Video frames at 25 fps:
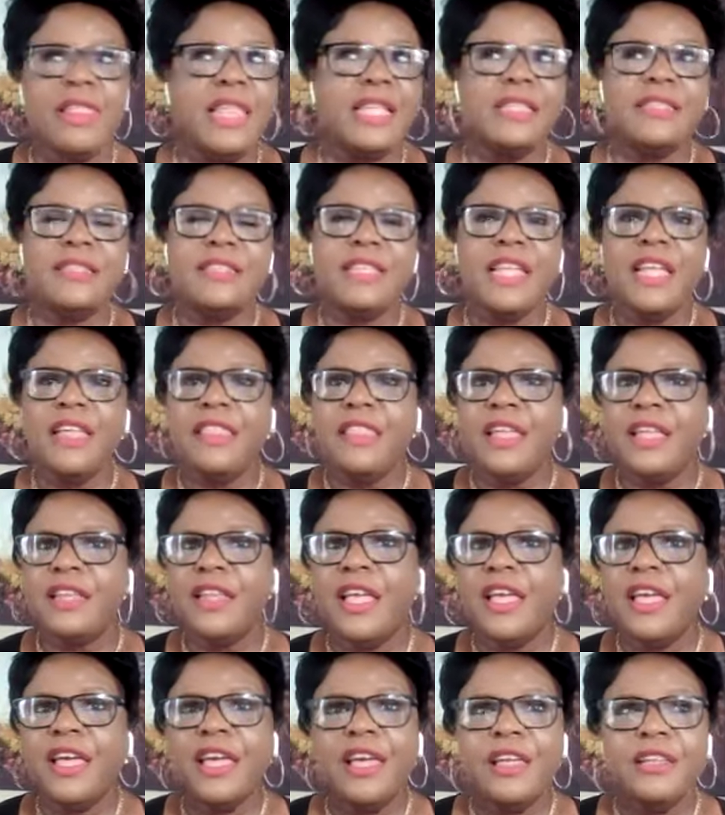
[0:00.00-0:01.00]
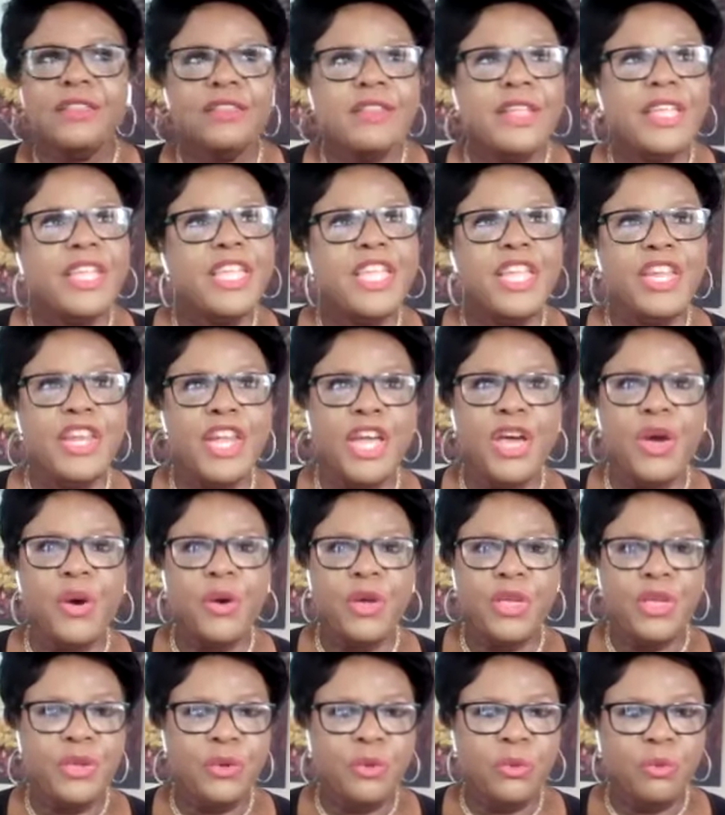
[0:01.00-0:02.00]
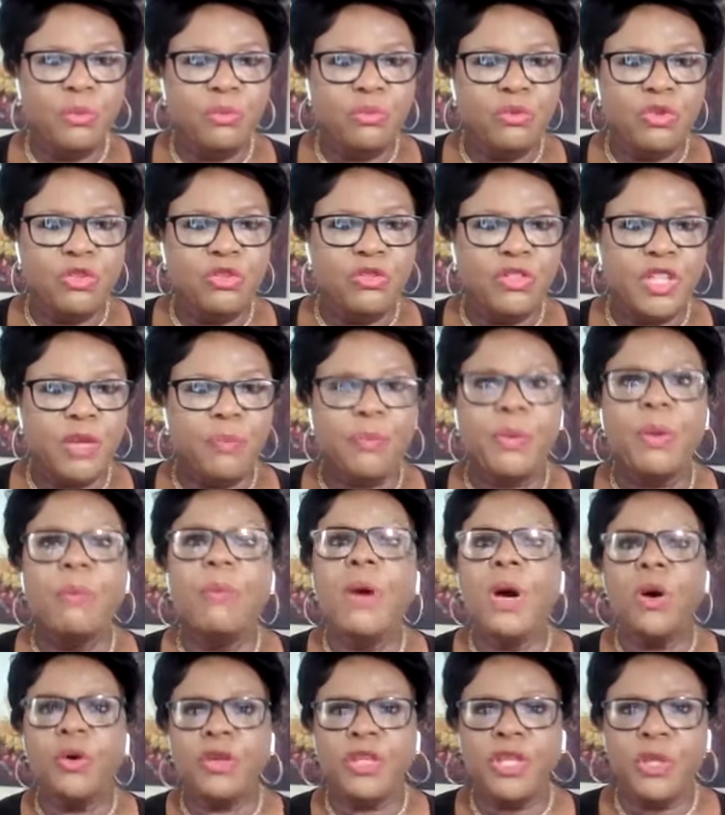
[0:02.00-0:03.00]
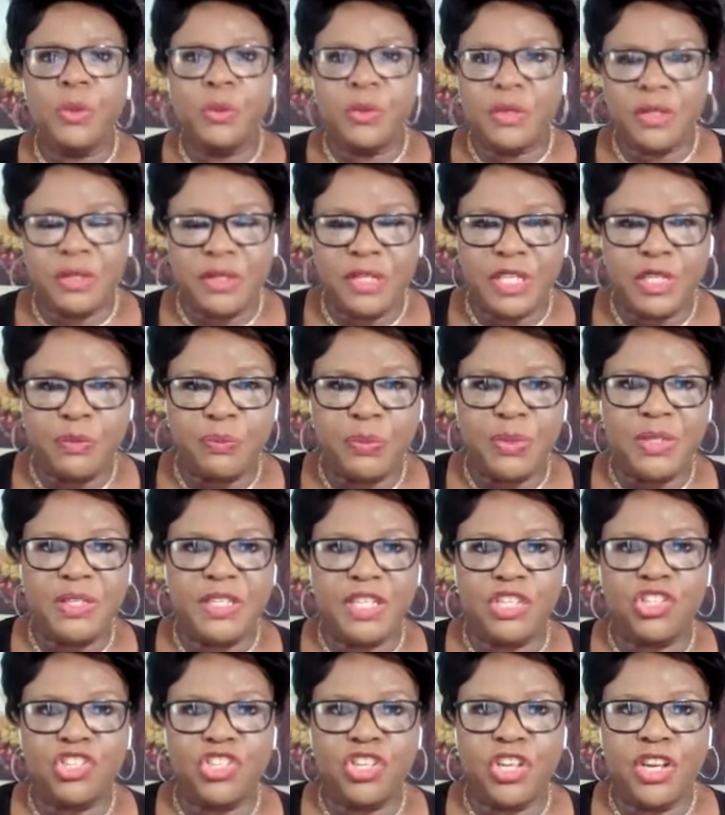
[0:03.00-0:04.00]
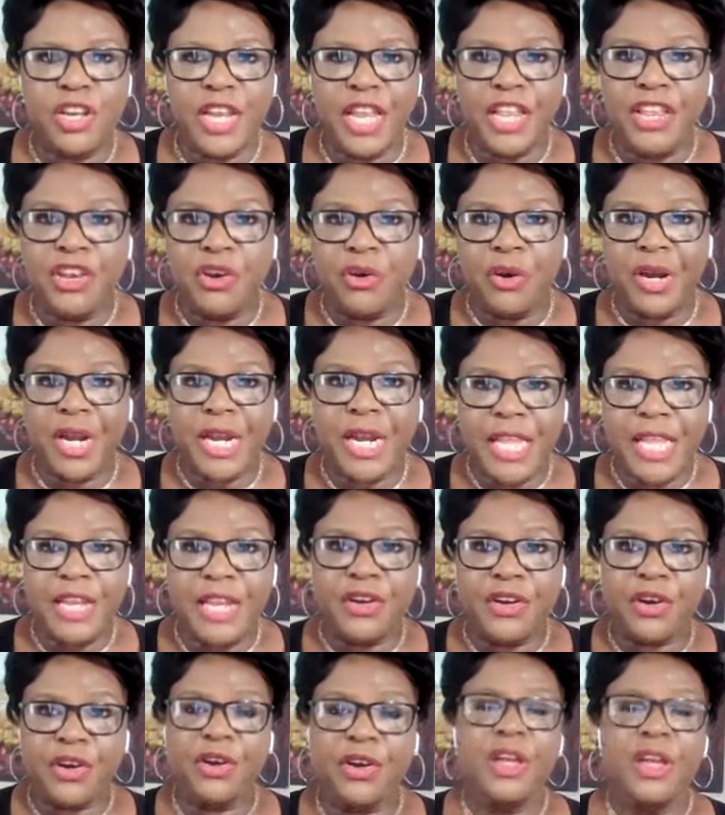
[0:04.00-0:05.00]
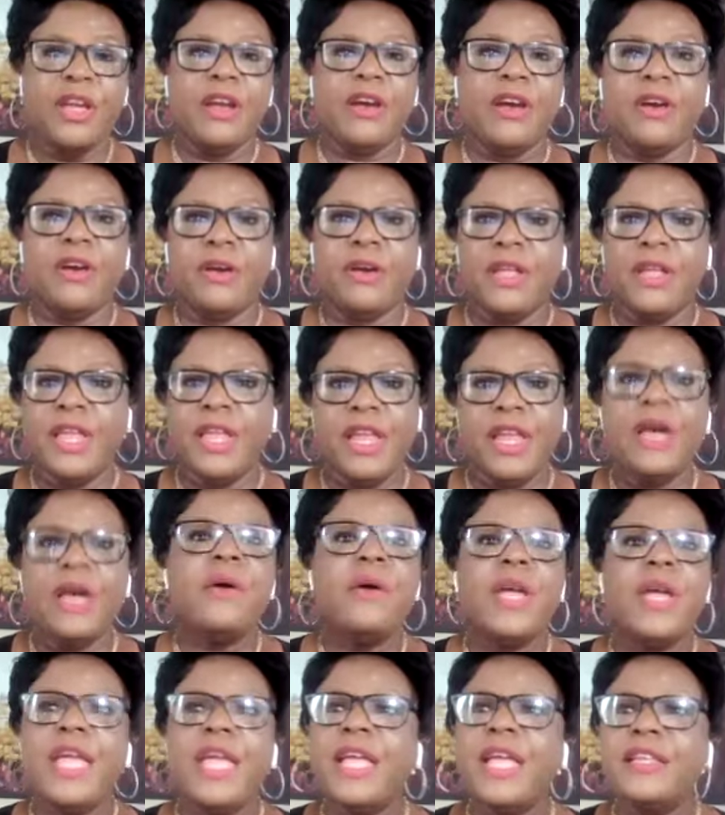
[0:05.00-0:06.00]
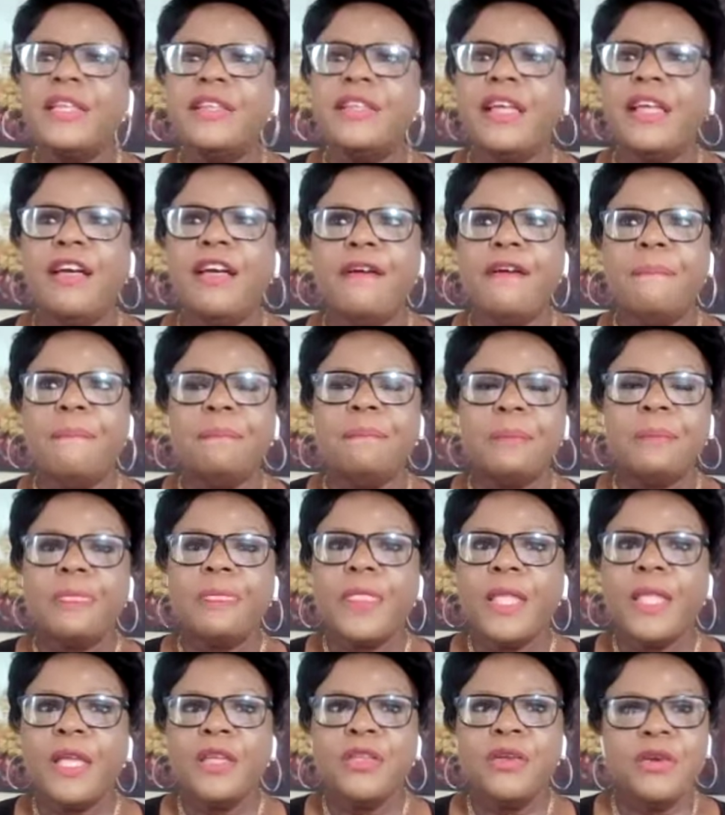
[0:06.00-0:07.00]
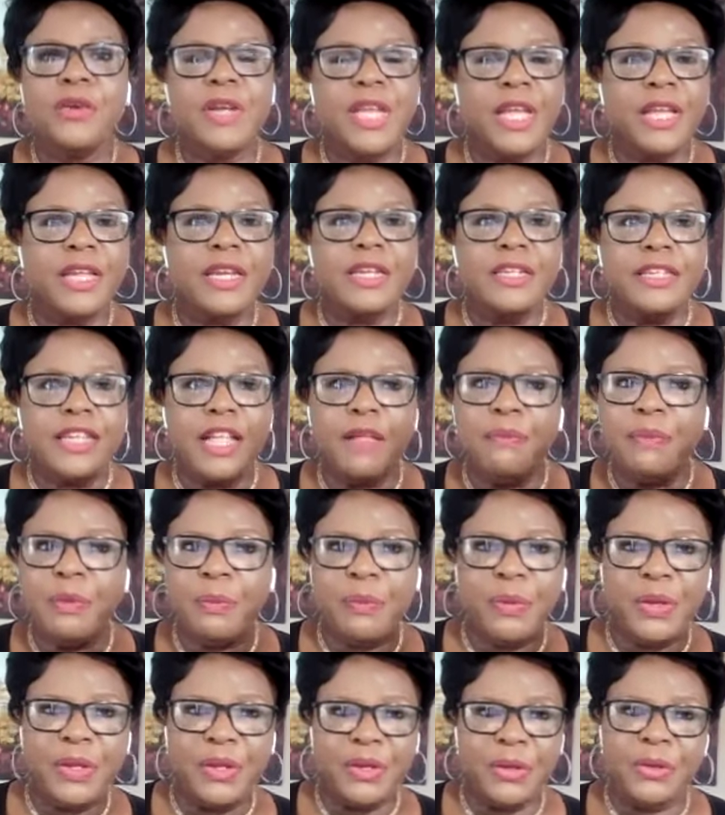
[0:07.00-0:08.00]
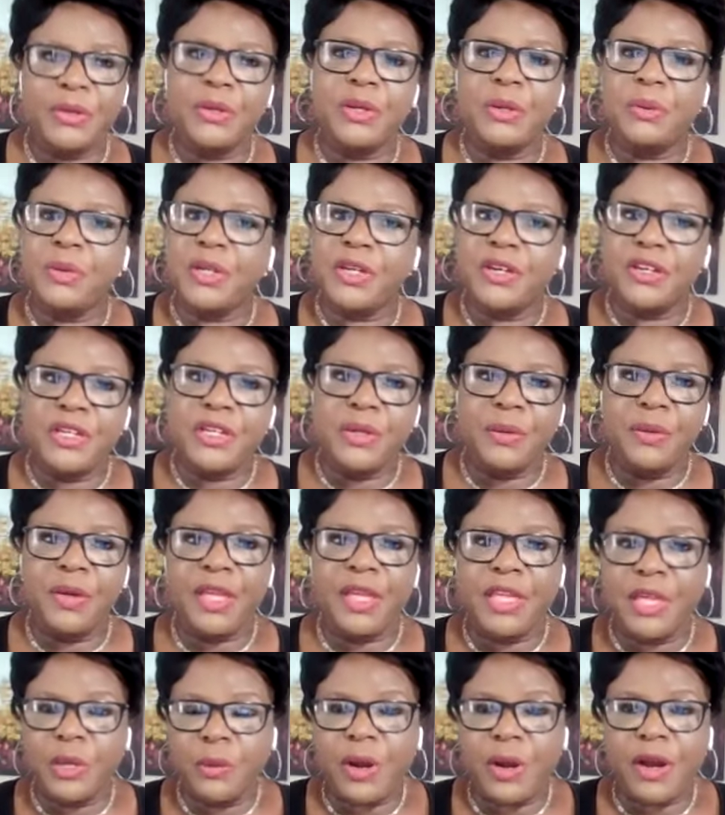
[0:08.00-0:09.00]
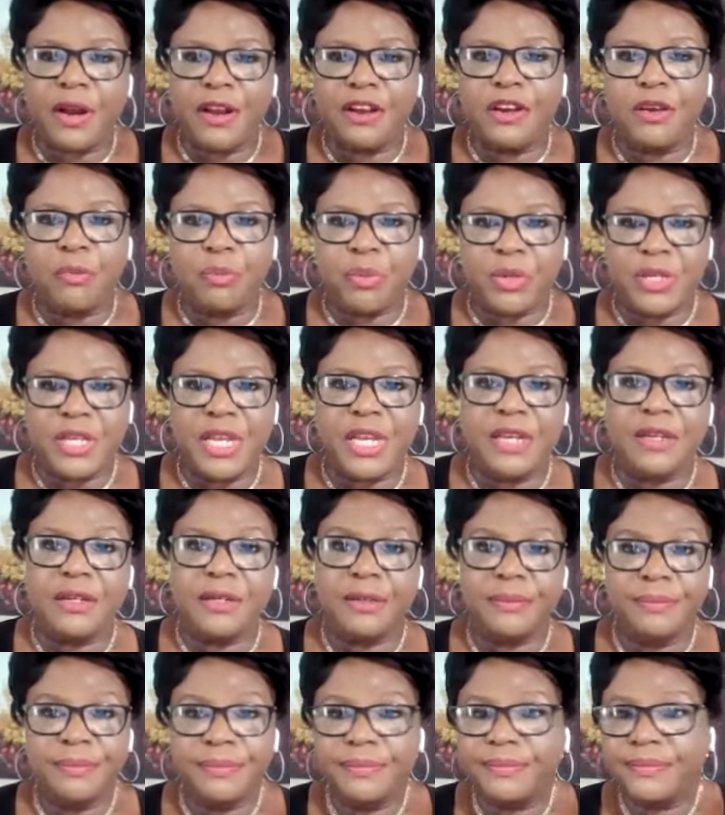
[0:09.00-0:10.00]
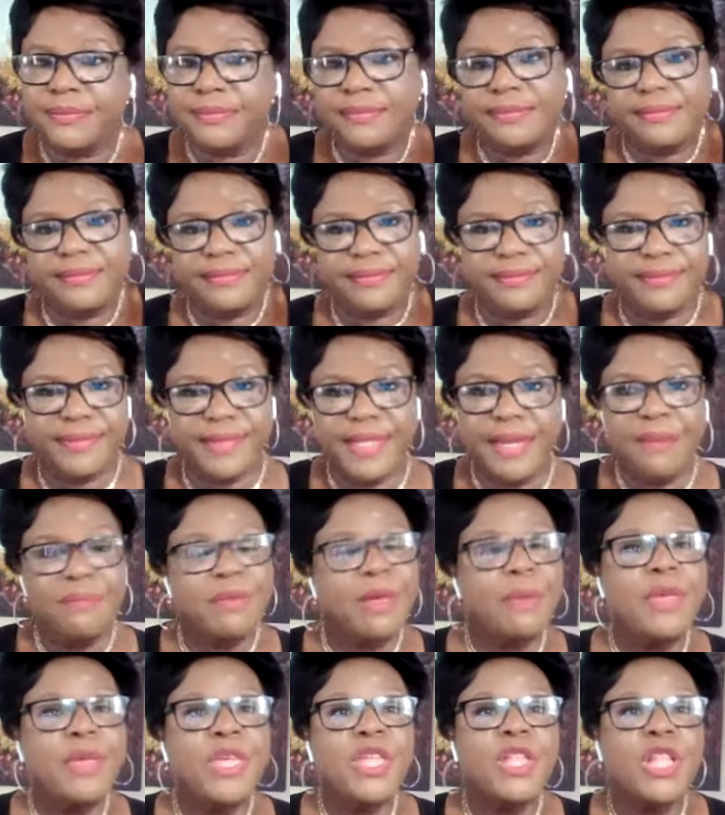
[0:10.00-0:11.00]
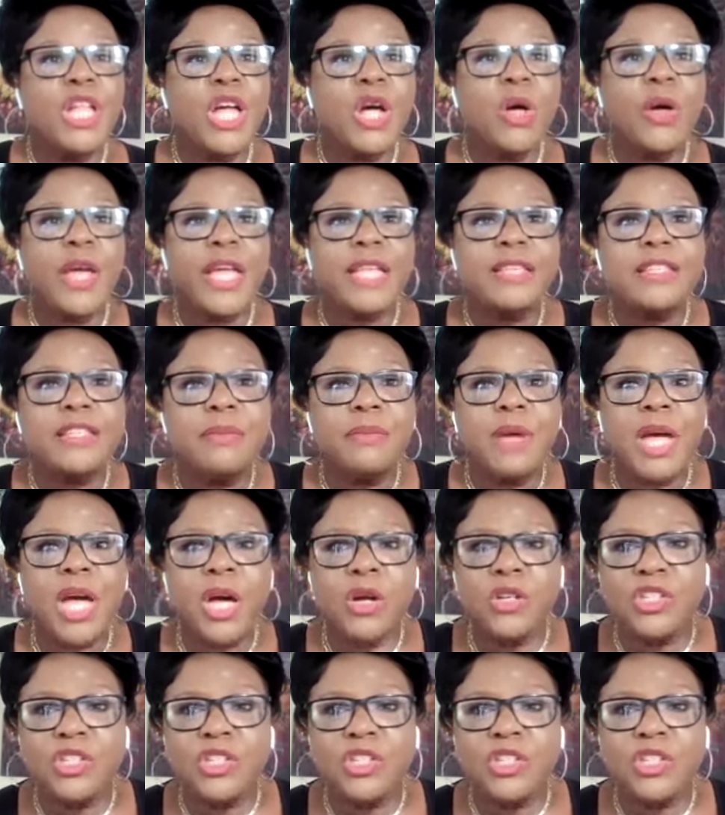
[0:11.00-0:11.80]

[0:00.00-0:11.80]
Let's say that you know you, you they promote you to this position and you're a leader, you know, and um, you're not going to tell people you don't know what you're doing. You are going to pretend. Maybe but here's the thing.